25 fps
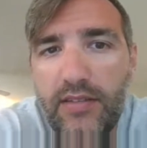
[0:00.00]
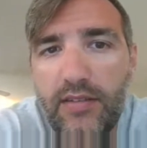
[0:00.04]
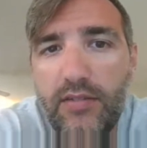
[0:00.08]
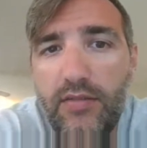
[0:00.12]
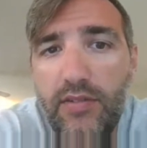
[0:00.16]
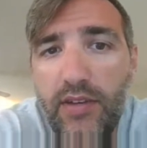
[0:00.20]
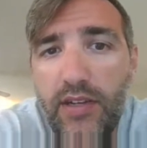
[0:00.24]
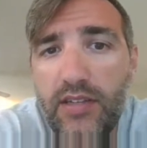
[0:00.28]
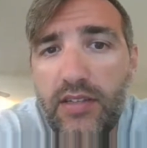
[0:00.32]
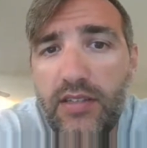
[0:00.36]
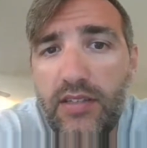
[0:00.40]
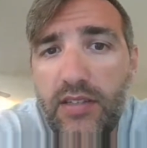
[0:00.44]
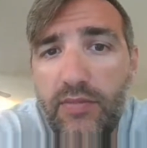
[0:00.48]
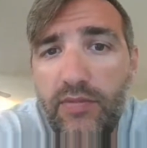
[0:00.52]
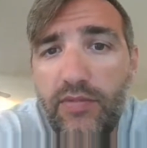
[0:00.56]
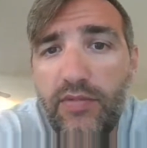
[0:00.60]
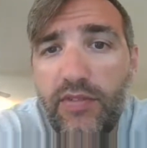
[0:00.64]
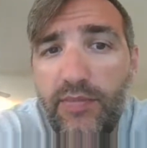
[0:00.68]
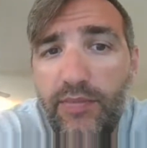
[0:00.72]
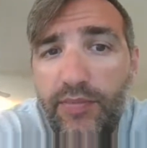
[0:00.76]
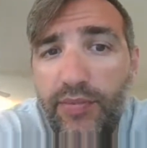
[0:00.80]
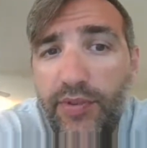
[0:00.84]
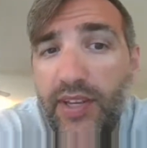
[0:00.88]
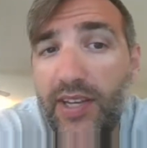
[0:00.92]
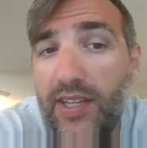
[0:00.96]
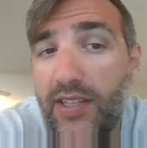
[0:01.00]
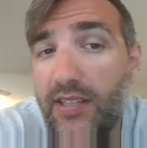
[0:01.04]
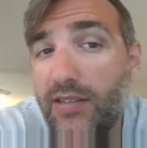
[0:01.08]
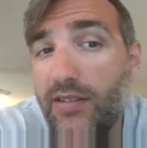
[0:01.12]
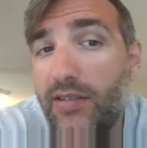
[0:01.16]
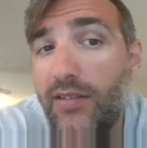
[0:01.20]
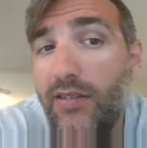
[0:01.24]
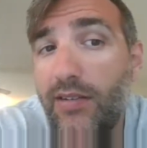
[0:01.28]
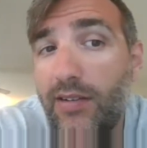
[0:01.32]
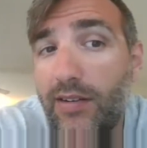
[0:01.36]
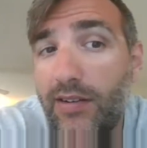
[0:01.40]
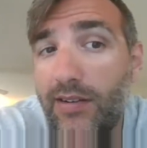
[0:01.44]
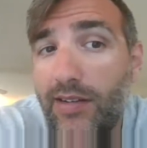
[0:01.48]
The greatest number of plants
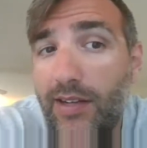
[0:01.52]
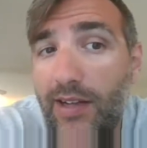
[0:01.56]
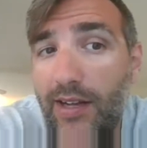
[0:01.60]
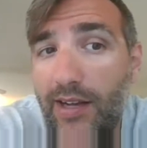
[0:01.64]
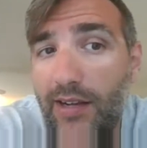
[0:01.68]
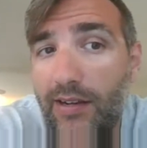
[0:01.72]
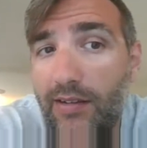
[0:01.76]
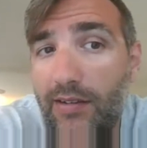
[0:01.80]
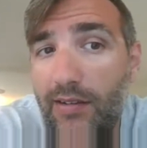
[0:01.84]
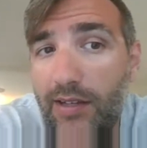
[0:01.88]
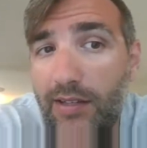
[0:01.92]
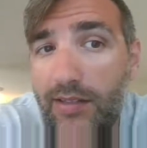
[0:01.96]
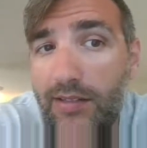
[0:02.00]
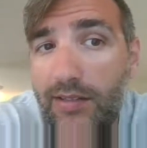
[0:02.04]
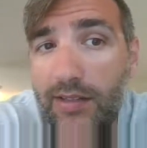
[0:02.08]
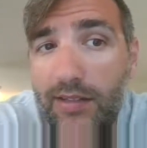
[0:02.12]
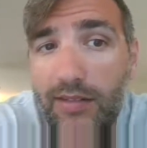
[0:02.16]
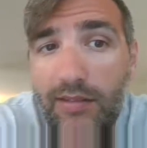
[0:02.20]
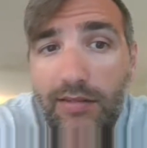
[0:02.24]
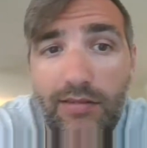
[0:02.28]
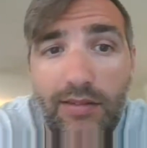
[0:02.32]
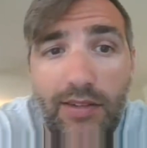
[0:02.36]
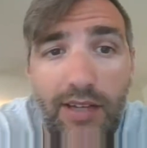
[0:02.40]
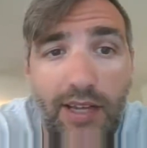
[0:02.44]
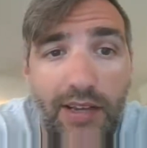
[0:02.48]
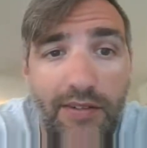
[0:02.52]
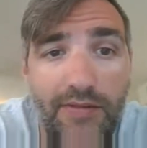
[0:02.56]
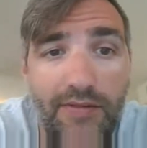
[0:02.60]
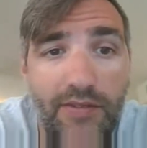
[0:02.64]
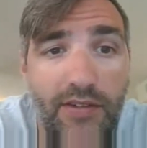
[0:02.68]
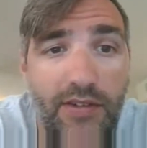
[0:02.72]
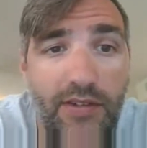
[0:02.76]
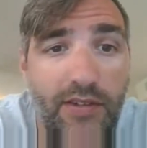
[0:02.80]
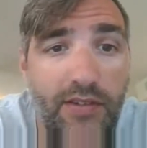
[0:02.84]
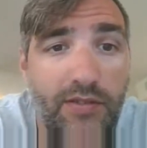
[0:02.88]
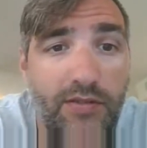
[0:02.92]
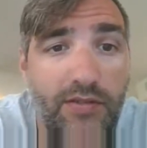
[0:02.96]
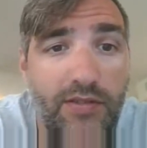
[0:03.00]
are dicots, like your
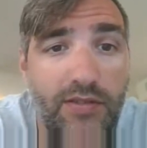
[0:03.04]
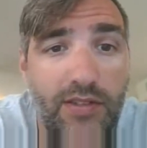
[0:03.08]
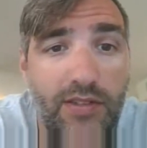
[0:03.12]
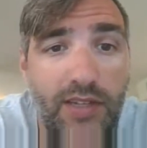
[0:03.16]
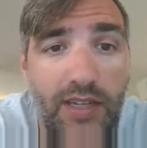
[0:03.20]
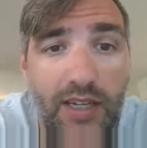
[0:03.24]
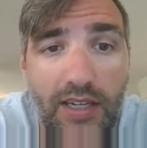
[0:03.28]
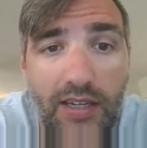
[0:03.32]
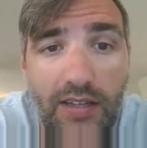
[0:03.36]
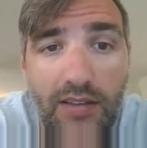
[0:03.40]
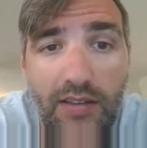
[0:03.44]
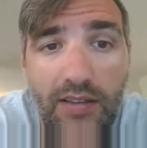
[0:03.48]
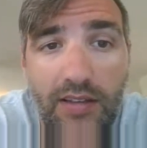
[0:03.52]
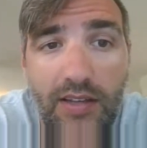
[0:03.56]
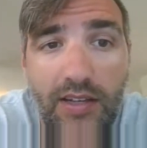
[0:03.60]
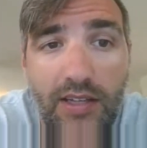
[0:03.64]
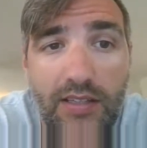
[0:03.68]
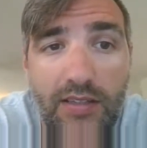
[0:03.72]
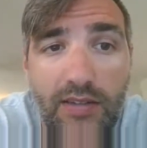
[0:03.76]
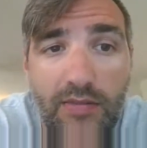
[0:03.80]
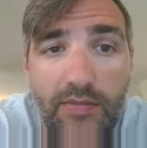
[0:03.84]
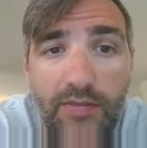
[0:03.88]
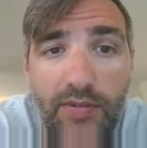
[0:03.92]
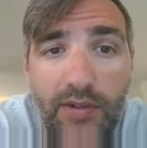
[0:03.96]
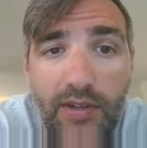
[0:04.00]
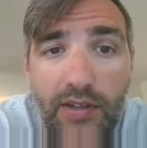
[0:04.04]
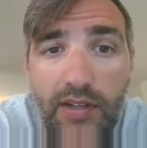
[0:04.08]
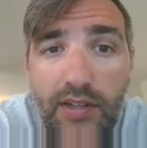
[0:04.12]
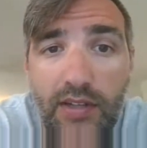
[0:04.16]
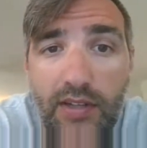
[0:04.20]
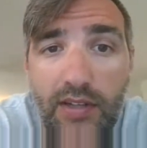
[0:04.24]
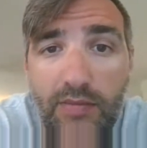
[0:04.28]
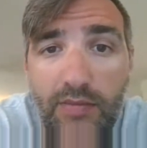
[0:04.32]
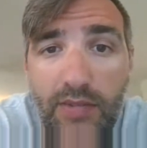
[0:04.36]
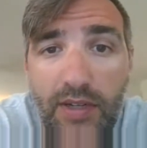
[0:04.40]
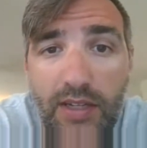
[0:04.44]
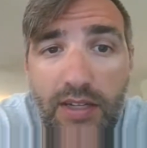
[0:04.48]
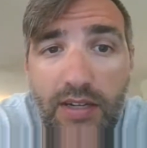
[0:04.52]
daffodils, dandelions. They're probably
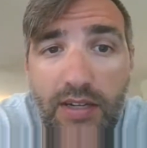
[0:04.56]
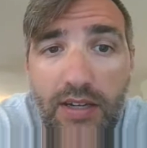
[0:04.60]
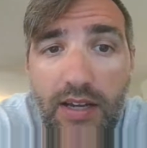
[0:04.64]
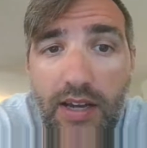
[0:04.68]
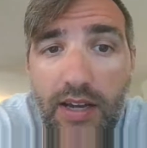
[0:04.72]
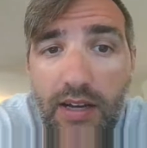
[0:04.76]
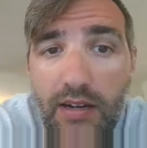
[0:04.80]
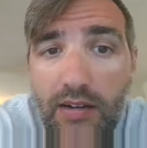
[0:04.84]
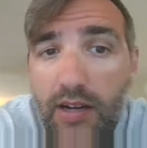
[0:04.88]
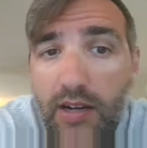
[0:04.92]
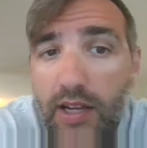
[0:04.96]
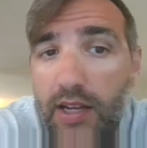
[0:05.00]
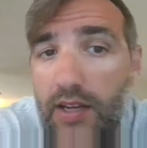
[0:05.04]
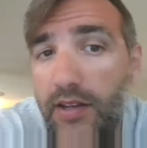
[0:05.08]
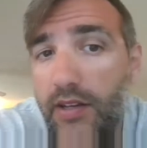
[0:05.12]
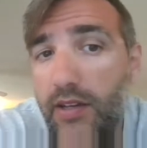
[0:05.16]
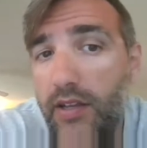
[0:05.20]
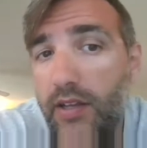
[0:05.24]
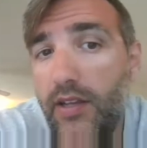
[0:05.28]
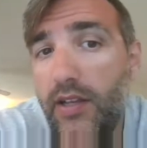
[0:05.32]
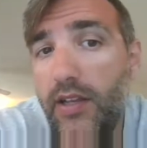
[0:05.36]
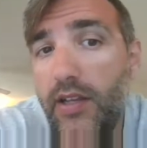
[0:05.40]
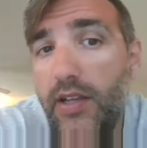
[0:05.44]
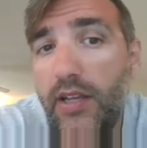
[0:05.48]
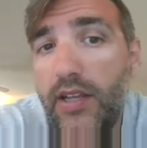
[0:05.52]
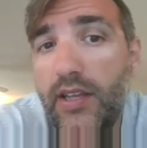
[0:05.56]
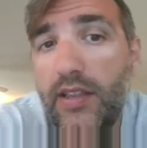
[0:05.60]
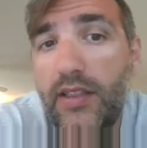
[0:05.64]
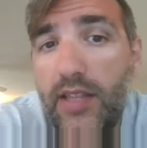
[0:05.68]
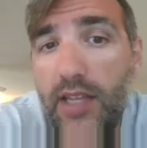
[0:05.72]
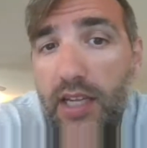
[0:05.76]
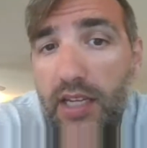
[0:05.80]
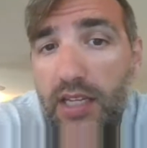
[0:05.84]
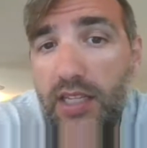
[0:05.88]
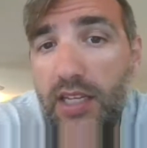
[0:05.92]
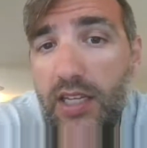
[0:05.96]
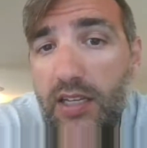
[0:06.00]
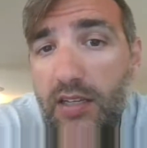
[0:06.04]
going to be a dicot.
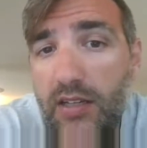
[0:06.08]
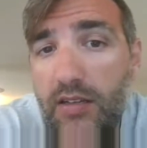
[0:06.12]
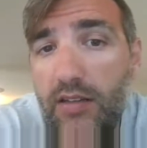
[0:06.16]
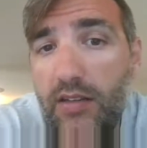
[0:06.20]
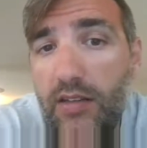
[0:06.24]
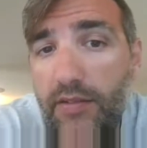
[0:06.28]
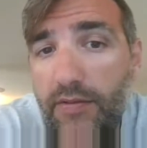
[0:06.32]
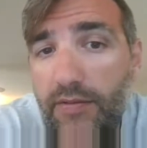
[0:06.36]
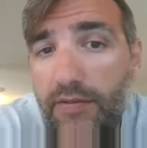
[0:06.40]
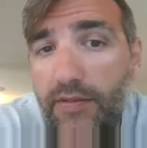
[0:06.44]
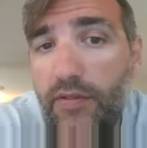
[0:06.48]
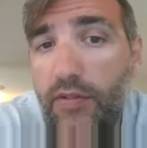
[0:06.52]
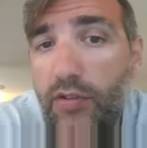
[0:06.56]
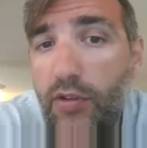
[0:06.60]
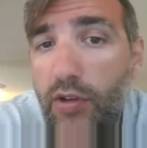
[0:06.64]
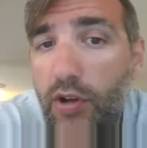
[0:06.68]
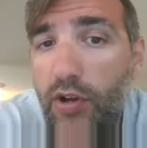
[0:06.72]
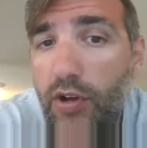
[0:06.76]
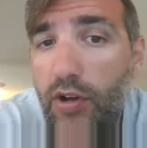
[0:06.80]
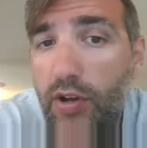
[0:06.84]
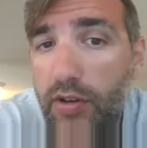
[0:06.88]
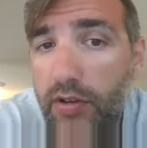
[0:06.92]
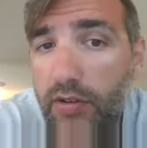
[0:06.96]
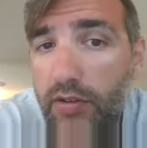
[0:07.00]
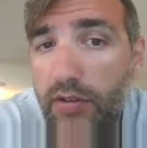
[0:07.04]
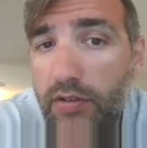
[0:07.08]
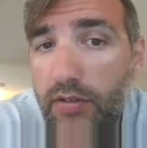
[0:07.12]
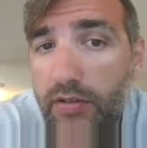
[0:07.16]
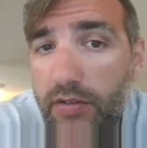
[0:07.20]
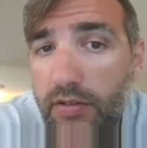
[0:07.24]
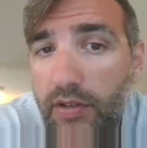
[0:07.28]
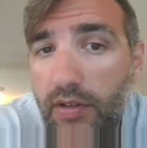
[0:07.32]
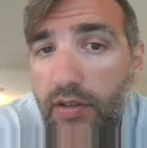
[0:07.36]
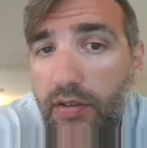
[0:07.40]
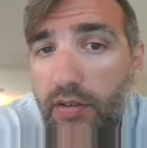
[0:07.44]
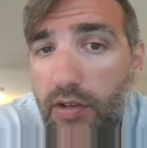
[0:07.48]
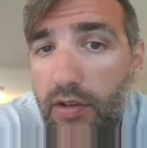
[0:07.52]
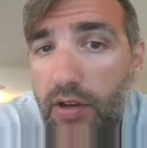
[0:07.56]
They tend to live
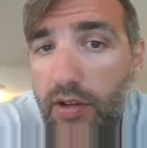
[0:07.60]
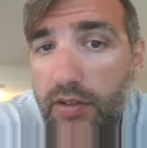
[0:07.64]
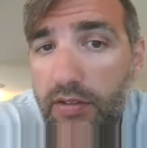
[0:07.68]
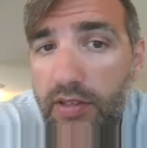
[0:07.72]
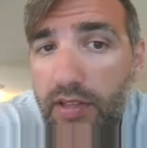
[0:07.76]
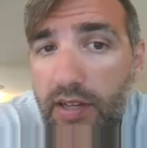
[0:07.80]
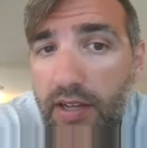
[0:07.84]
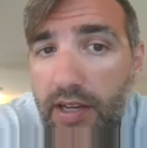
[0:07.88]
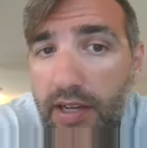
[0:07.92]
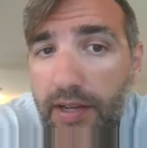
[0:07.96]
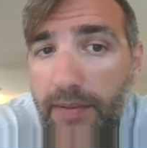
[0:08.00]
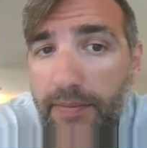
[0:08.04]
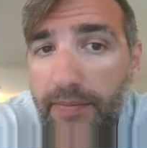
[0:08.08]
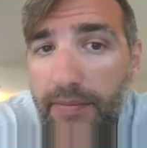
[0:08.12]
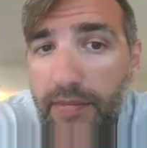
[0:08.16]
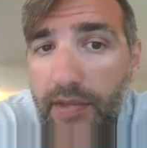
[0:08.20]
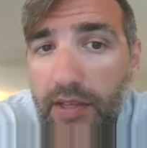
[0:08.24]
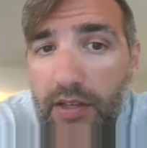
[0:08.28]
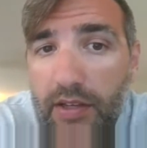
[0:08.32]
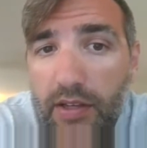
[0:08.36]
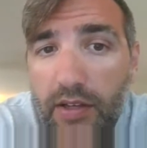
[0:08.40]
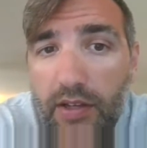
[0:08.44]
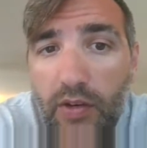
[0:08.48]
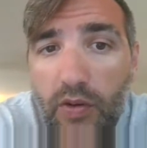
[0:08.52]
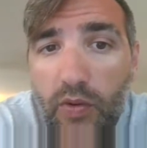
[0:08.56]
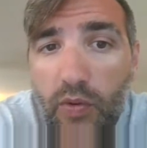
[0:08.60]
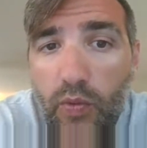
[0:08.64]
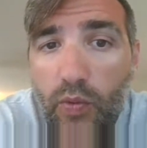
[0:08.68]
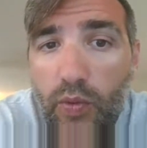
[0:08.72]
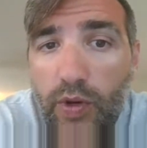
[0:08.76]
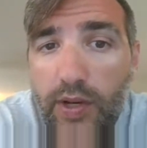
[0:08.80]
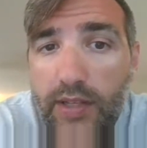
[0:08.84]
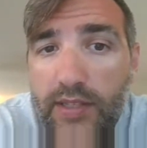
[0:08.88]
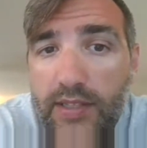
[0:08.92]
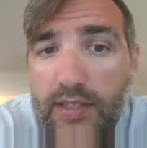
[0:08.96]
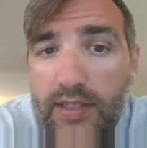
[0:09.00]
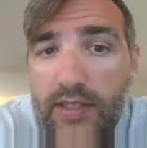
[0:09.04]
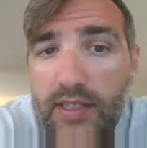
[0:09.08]
a long time,
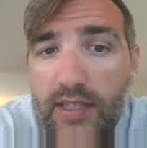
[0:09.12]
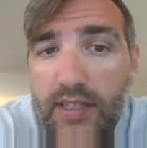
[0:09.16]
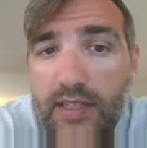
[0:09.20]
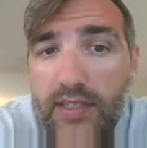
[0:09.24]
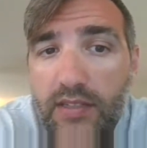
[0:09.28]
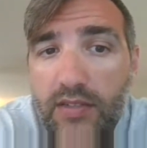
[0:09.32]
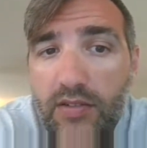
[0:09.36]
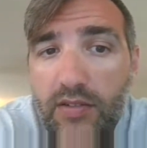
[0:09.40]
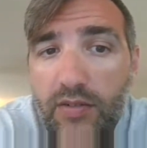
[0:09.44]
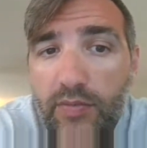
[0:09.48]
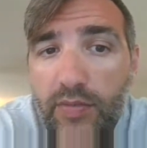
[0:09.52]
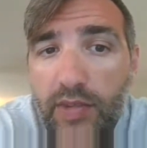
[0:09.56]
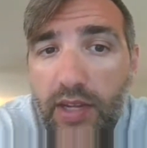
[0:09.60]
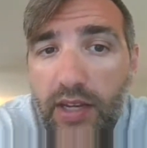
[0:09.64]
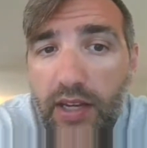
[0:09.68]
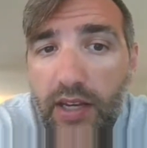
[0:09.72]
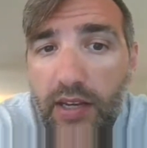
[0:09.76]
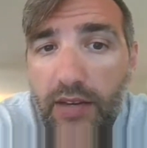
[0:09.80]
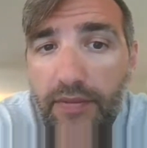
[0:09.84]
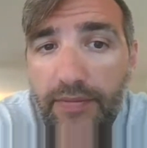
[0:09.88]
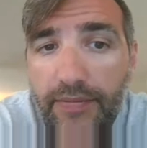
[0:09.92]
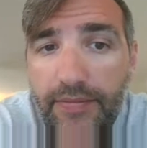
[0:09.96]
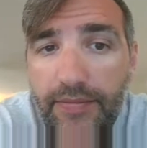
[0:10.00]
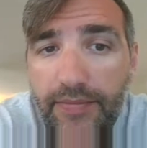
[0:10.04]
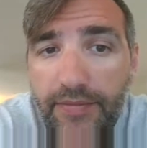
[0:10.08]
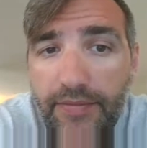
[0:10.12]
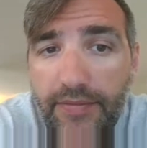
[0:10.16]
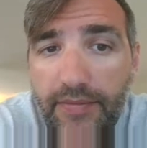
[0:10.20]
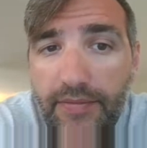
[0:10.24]
one season or many.